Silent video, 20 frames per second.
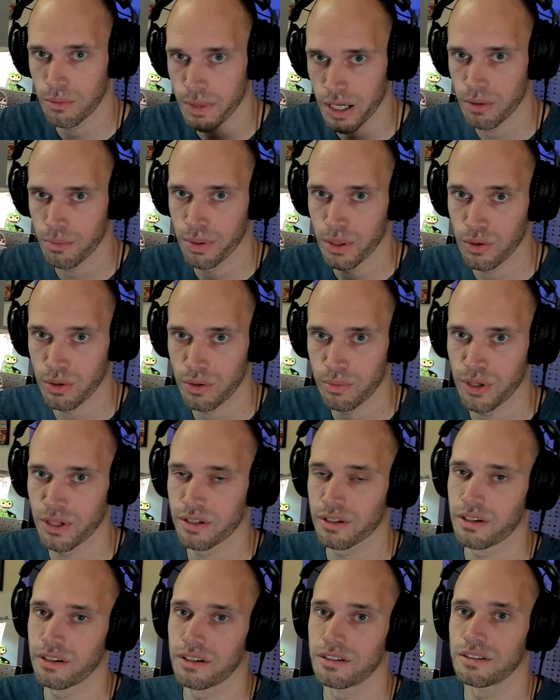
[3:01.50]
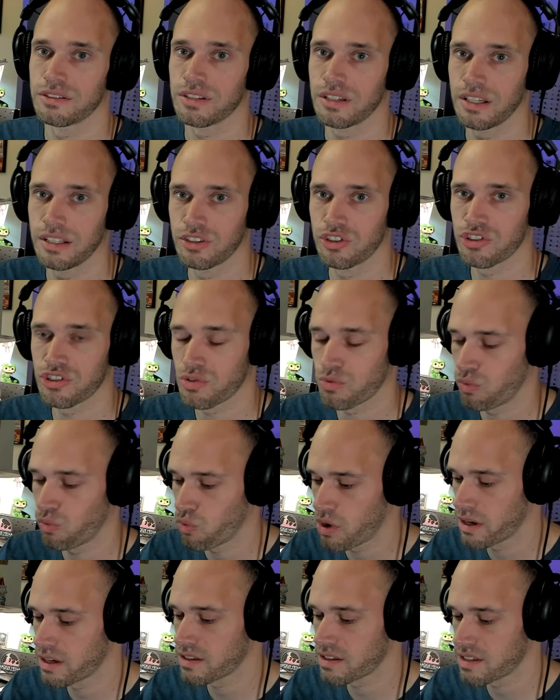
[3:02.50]
about Pokemon cards and
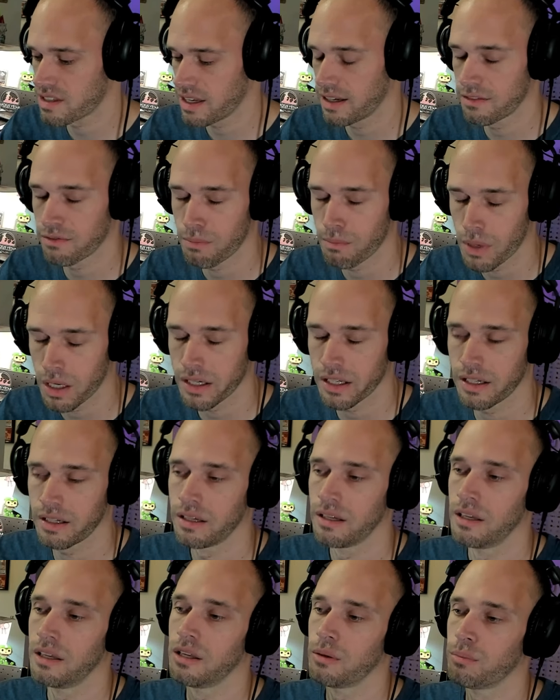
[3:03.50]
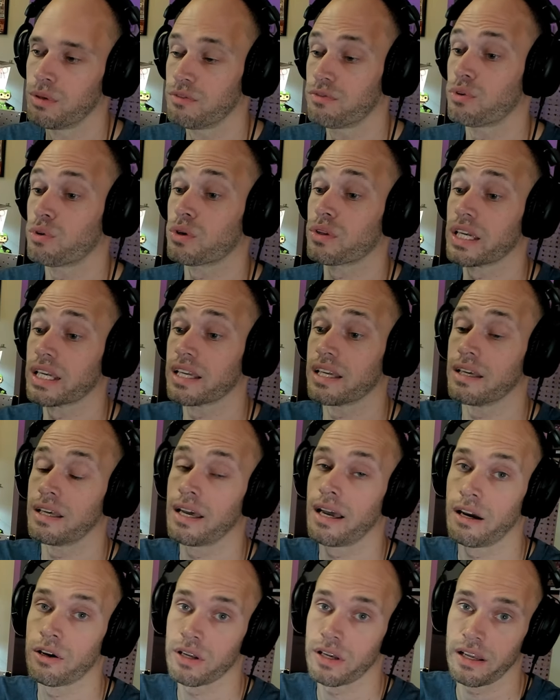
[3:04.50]
just want to save money before they
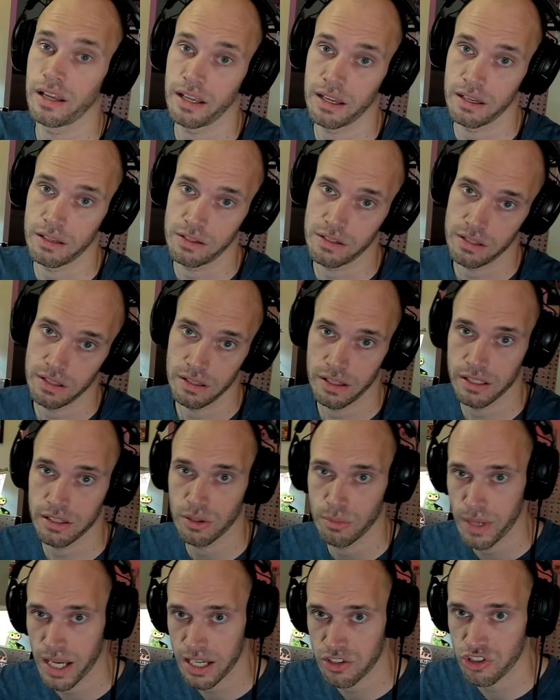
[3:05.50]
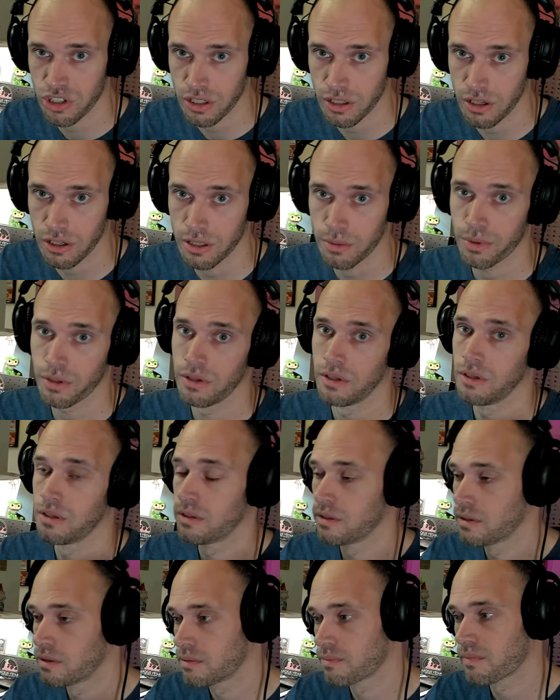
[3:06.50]
get out of hand, like the Magikarp.
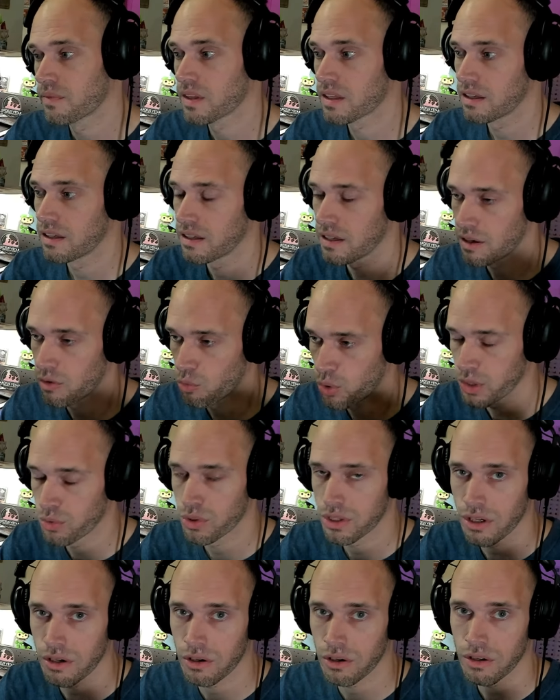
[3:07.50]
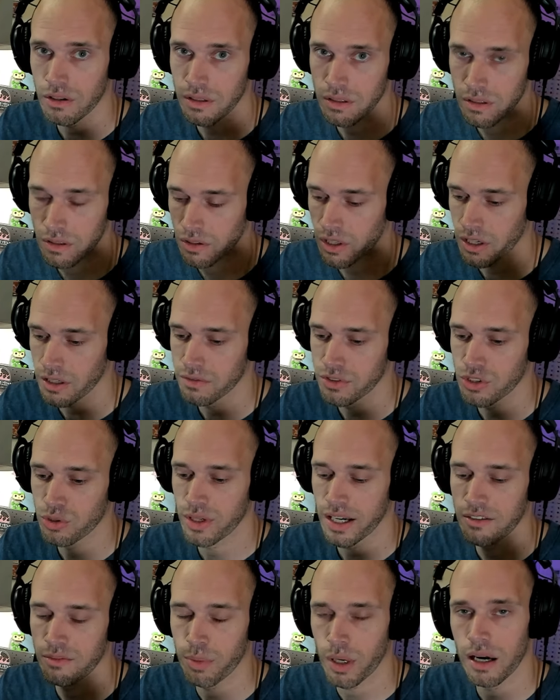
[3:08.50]
We would all love
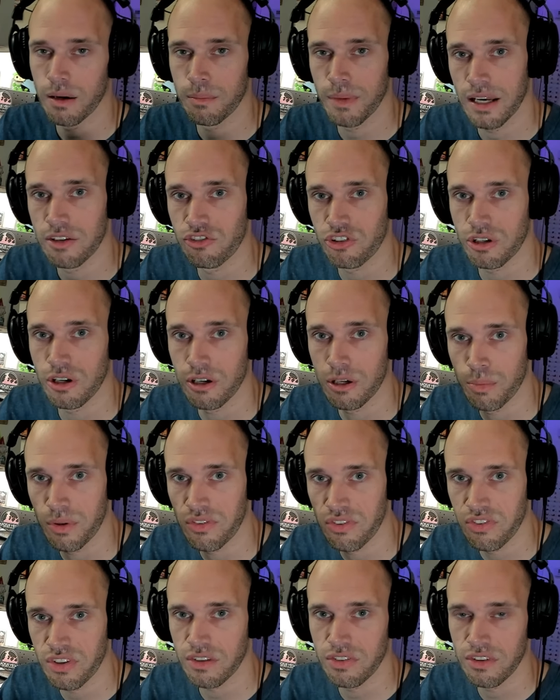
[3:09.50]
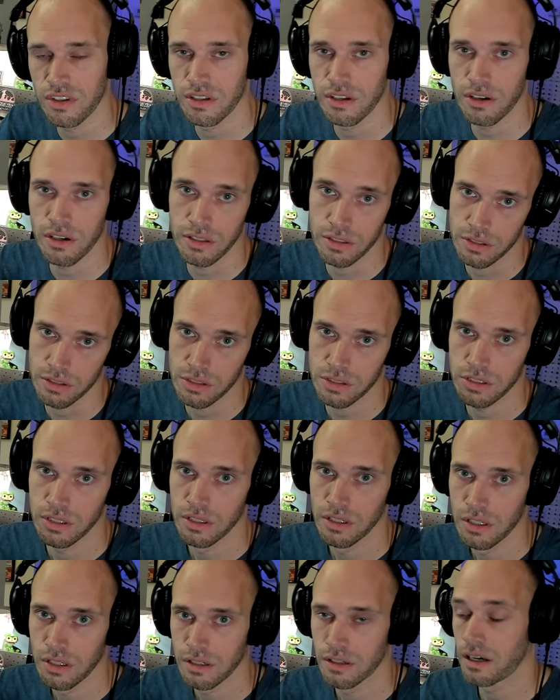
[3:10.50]
to have bought Magic Magikarp at $60,
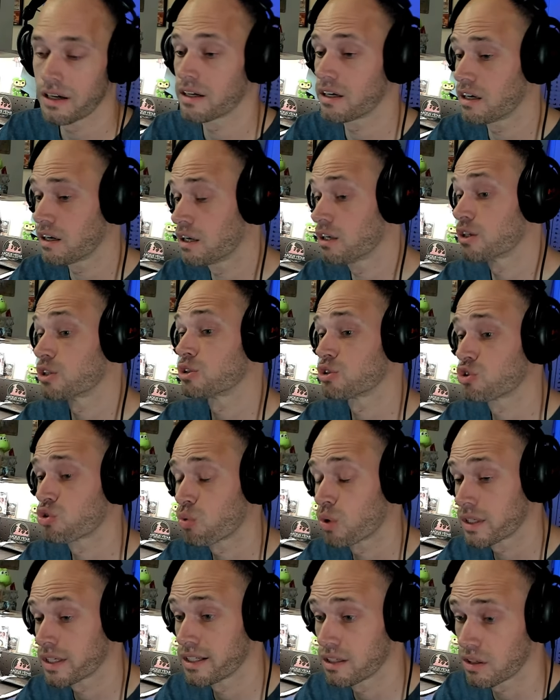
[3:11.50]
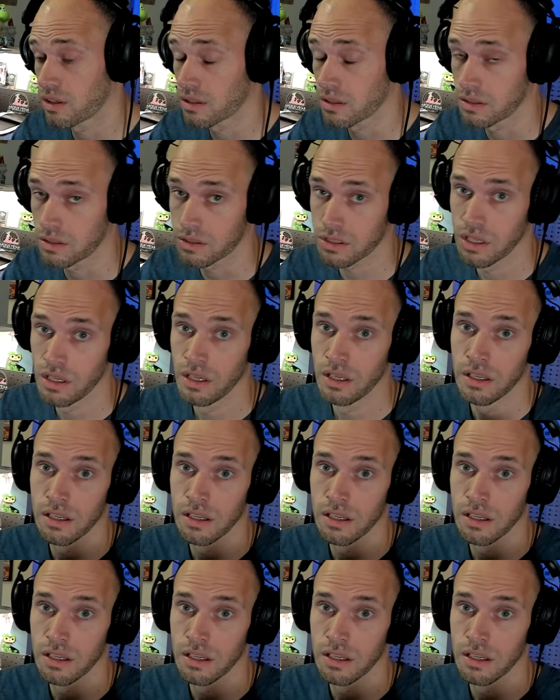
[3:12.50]
not $120.